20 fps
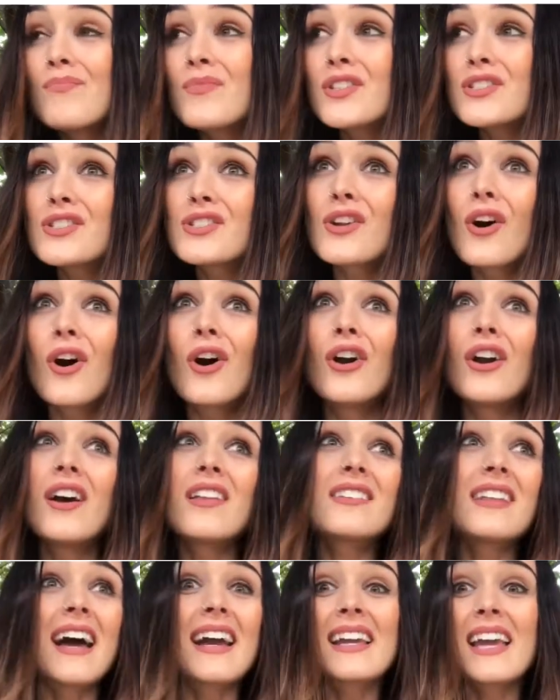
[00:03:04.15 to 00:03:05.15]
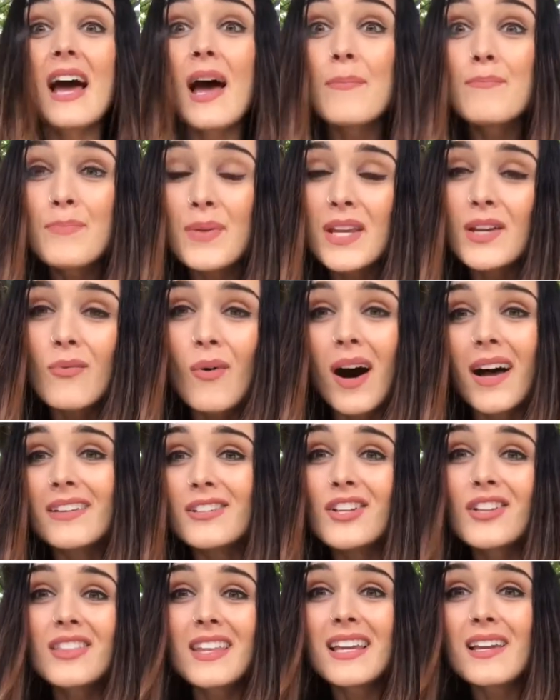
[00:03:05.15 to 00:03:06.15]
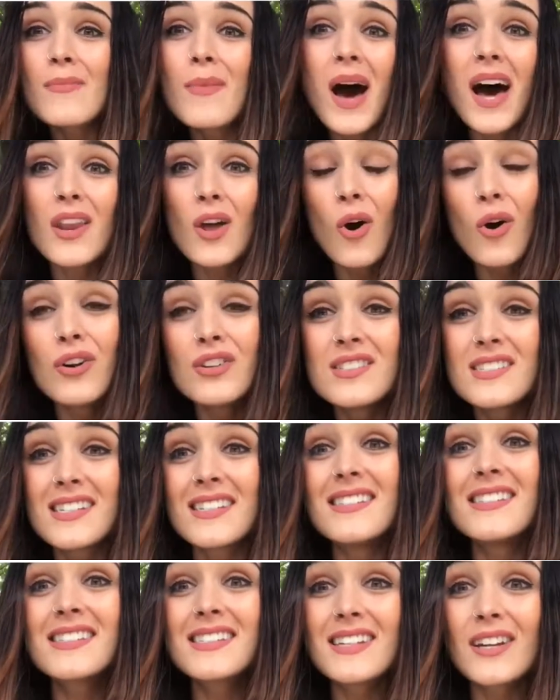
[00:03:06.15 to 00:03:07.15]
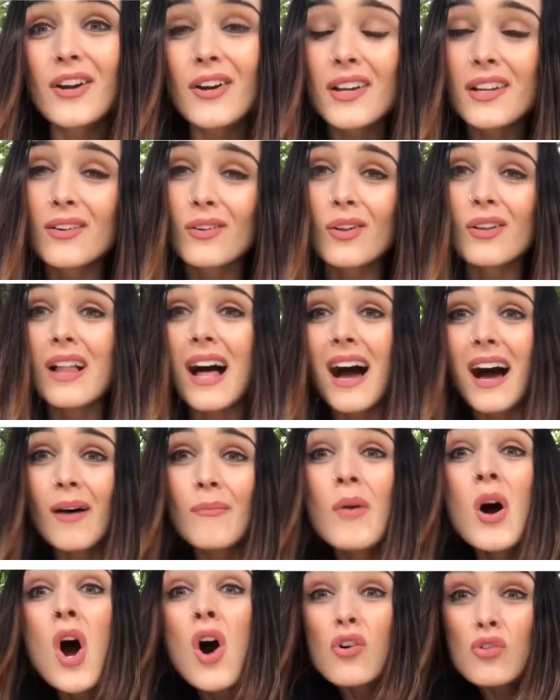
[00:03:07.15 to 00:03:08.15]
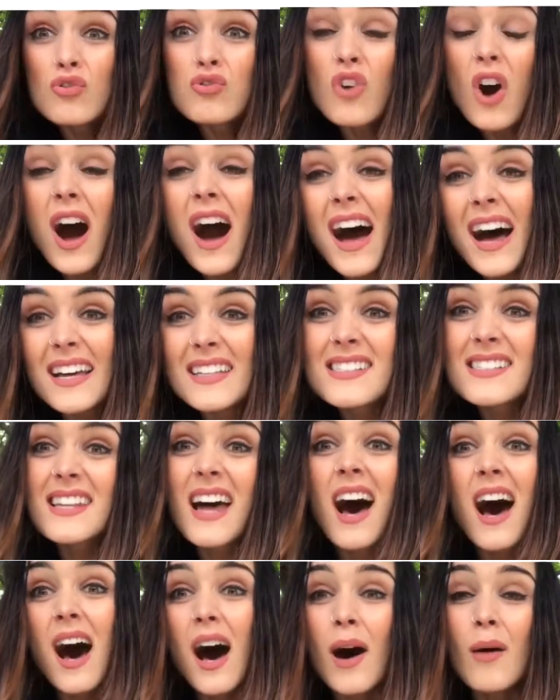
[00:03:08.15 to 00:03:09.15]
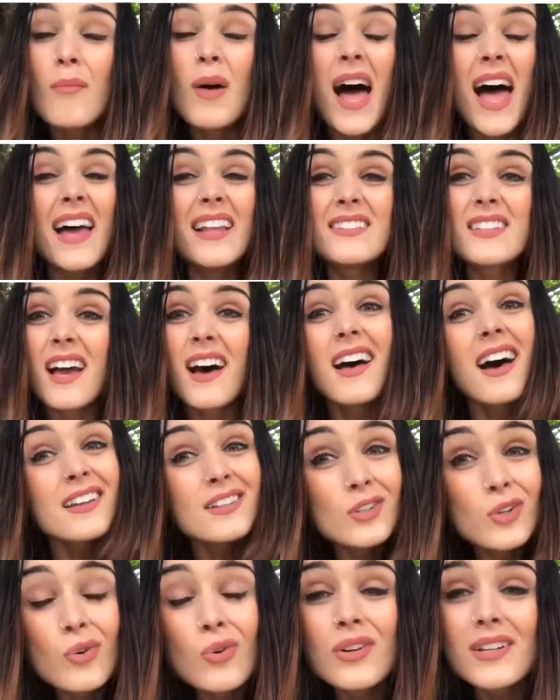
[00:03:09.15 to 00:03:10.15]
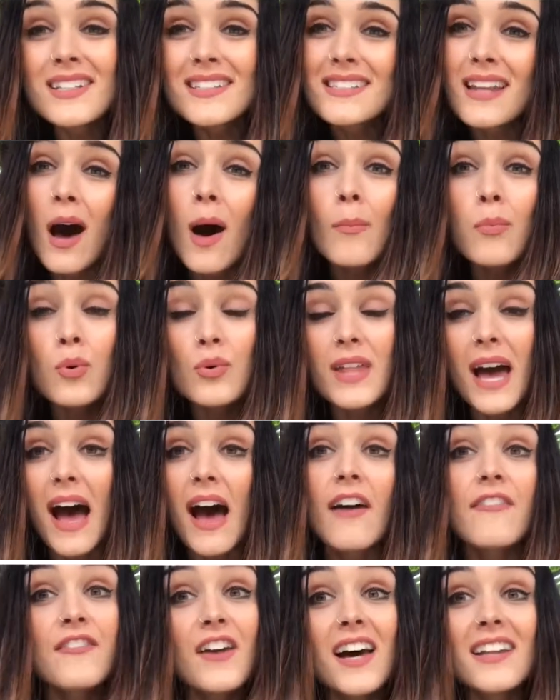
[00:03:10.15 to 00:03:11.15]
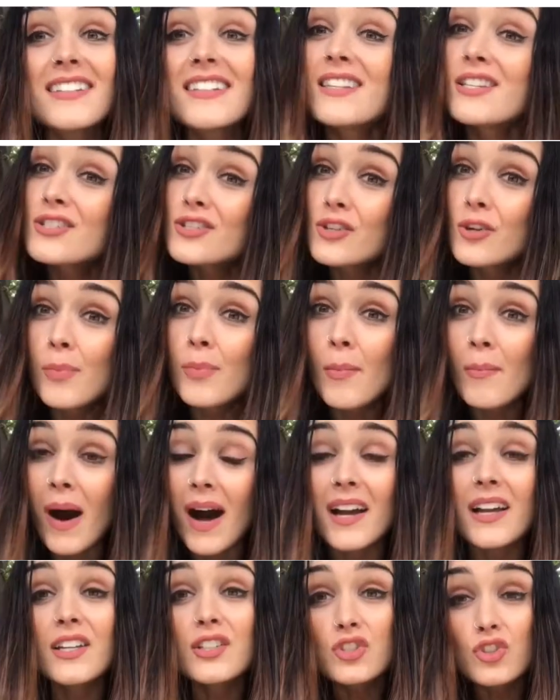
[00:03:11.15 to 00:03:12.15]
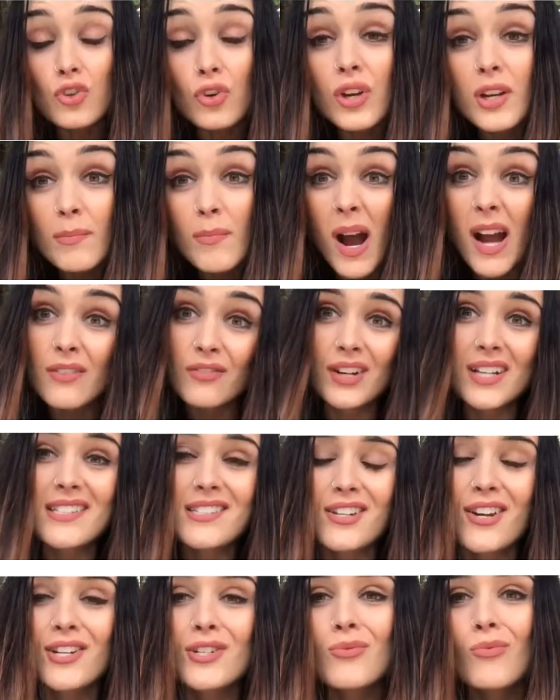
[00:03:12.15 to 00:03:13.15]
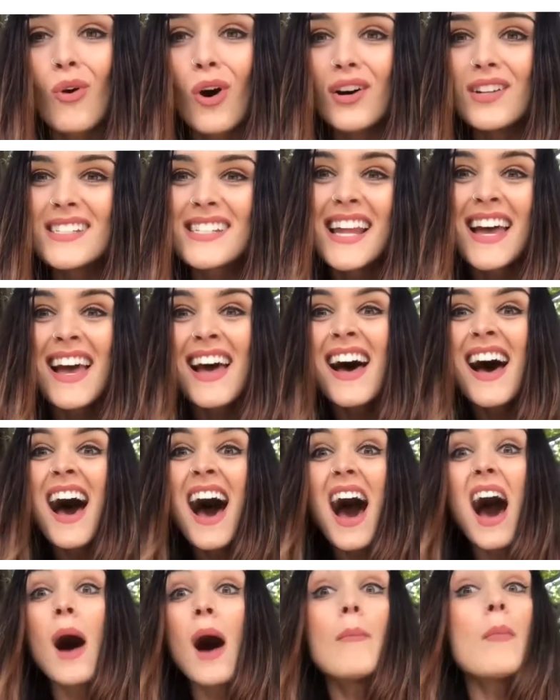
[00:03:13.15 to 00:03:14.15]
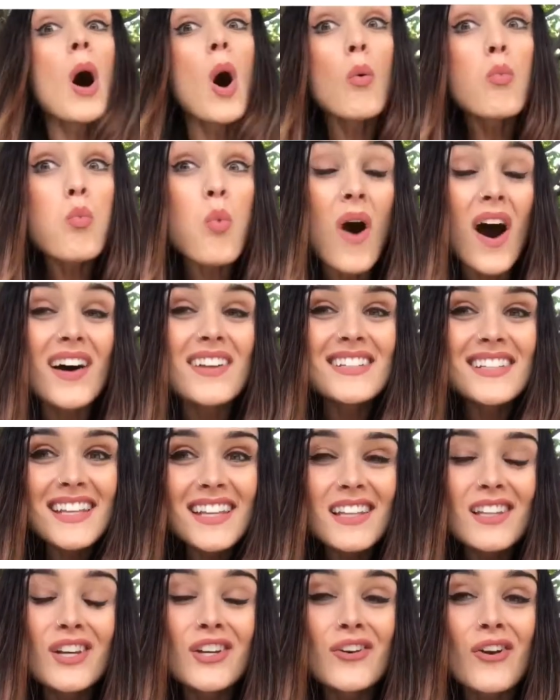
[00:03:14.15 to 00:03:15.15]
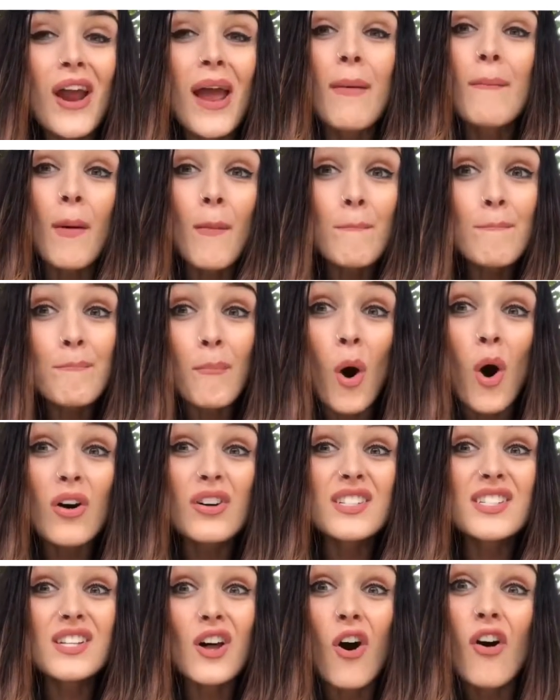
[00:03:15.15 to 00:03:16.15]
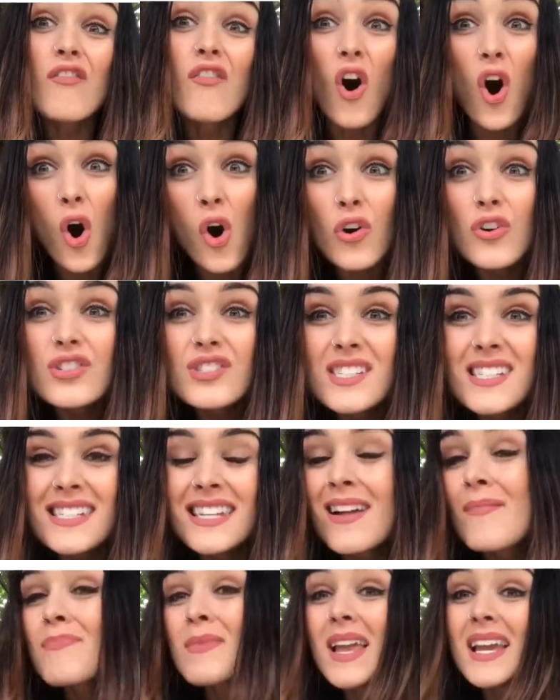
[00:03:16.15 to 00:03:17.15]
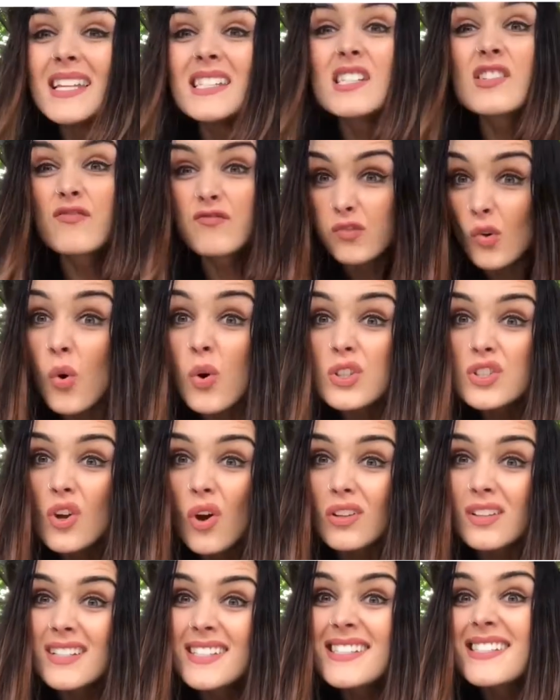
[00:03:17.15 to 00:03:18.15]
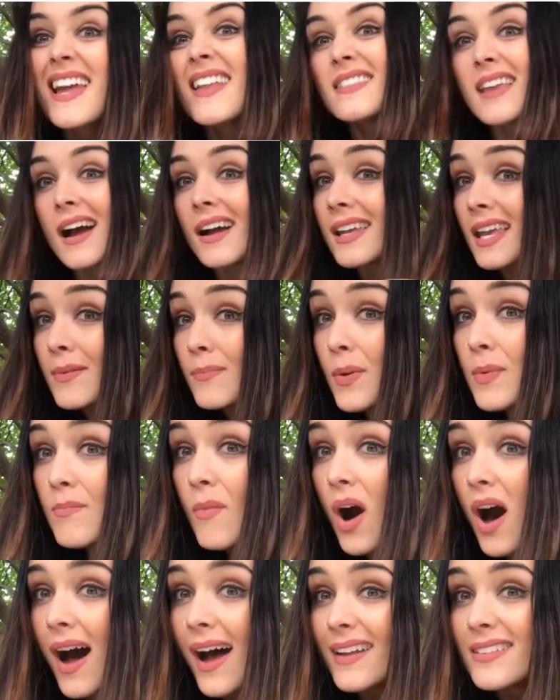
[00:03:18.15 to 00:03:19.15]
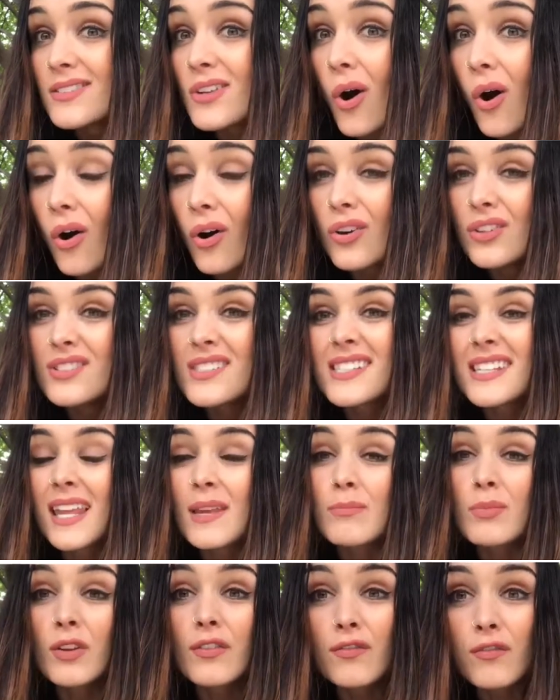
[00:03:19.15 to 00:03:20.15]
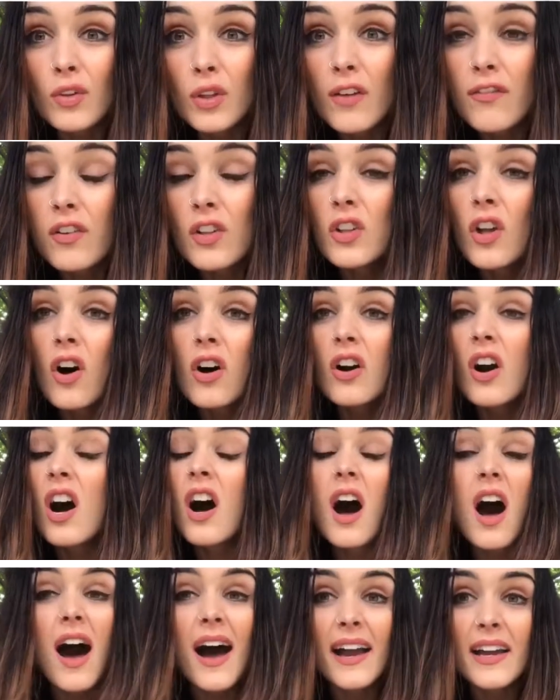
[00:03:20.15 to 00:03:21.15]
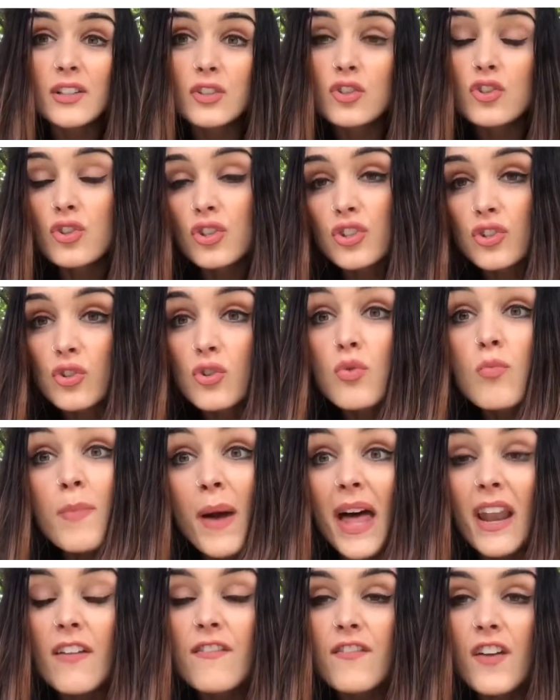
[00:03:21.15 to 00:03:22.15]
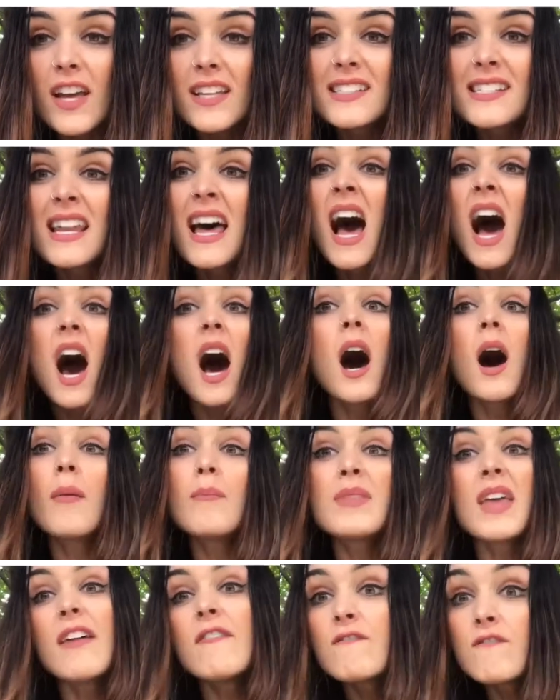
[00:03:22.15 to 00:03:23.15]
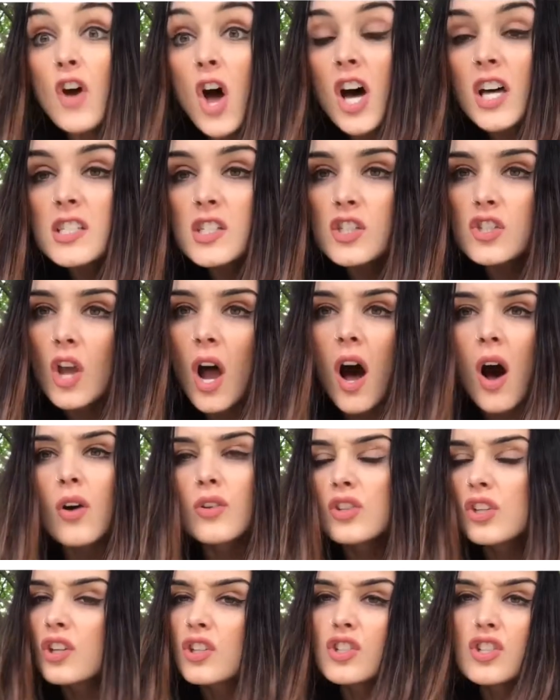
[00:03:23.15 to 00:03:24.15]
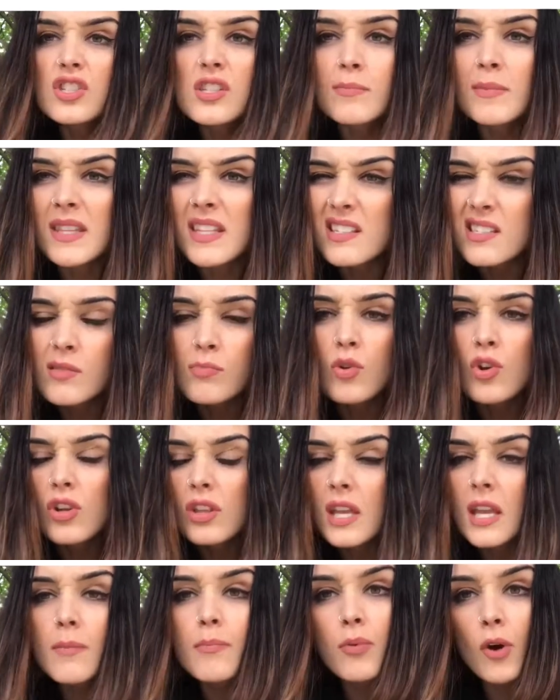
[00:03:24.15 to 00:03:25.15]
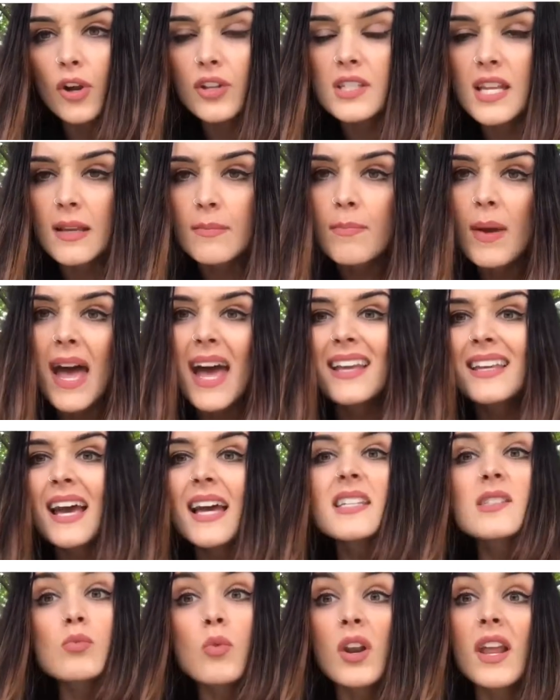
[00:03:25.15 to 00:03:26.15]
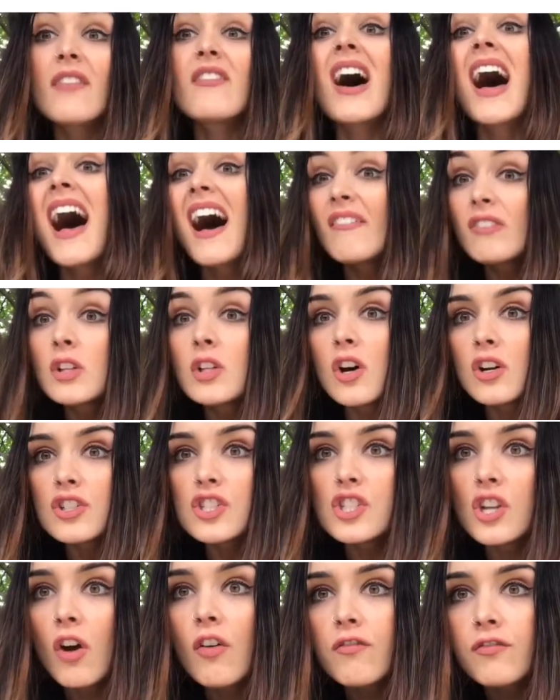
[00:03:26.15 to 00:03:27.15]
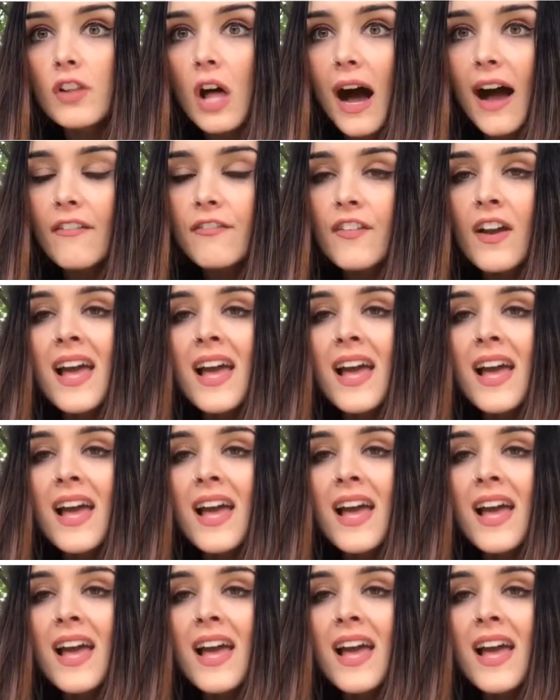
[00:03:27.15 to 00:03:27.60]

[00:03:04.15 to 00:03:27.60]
So like a big one, you think about oats and cereal, rice, and a good example that I found in the supermarket during my research was a 1 kilogram box of oats is $4. And now keep in mind, oats keep you fuller for longer, higher nutritional benefits, they're versatile. You can use them in the smoothie, protein pancakes, whatever, have a long shelf life.